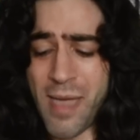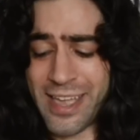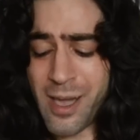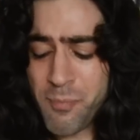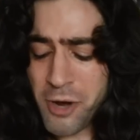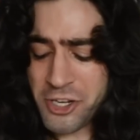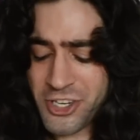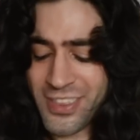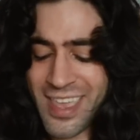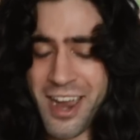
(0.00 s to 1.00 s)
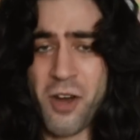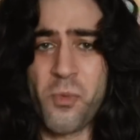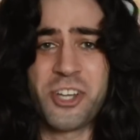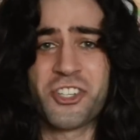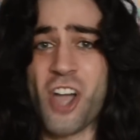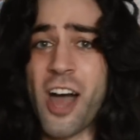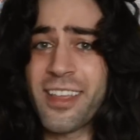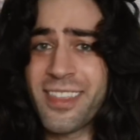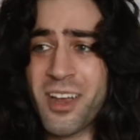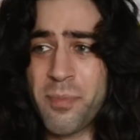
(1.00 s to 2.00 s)
makeup brush in there, which got
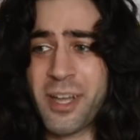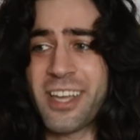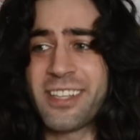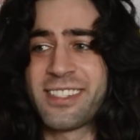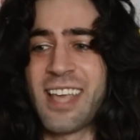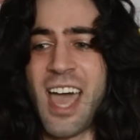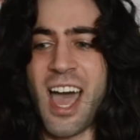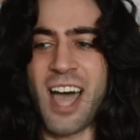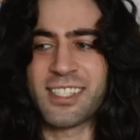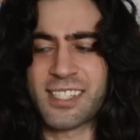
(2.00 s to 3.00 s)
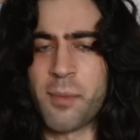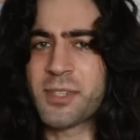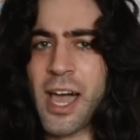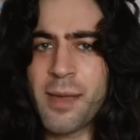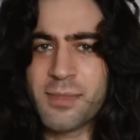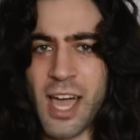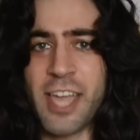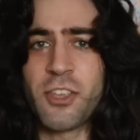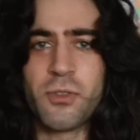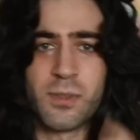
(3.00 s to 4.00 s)
in there because sometimes I
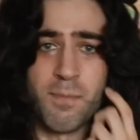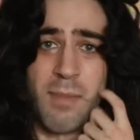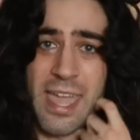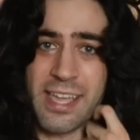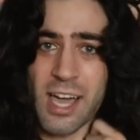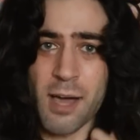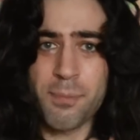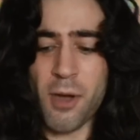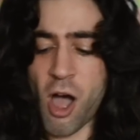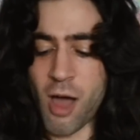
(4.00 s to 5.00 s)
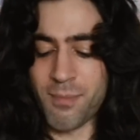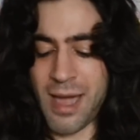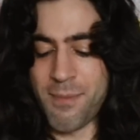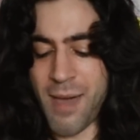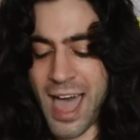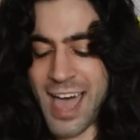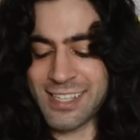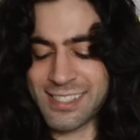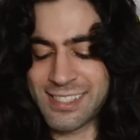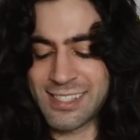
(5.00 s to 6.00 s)
use makeup on my
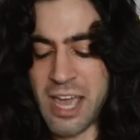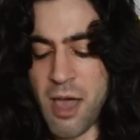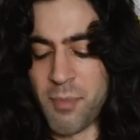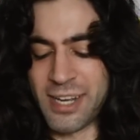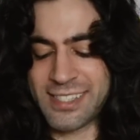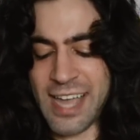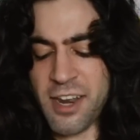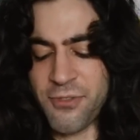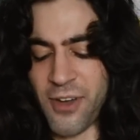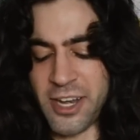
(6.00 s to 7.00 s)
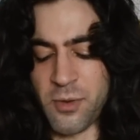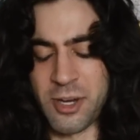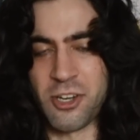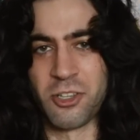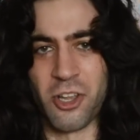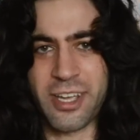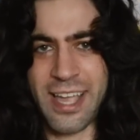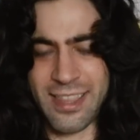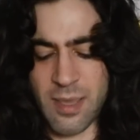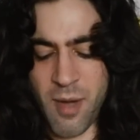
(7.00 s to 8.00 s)
masks, but it's kind of funny when you're looking
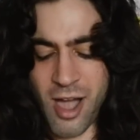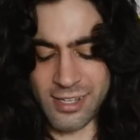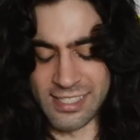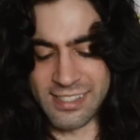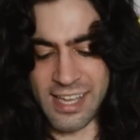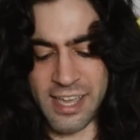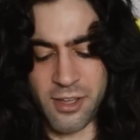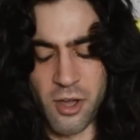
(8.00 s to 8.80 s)
at the box, it's like,